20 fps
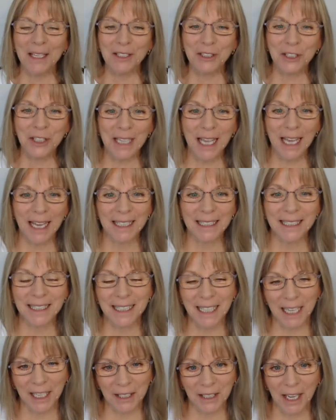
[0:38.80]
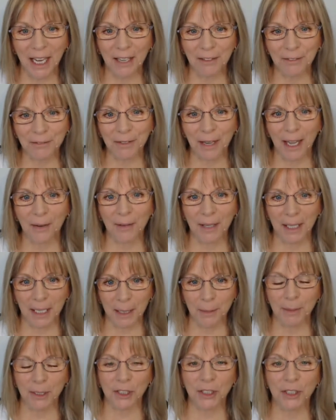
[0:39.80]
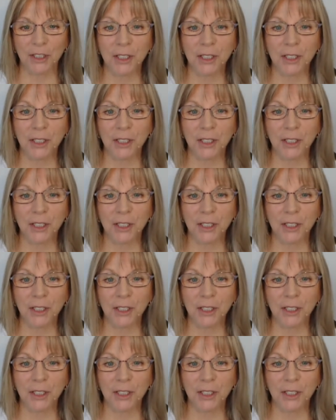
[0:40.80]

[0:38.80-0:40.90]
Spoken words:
she has done a flower image.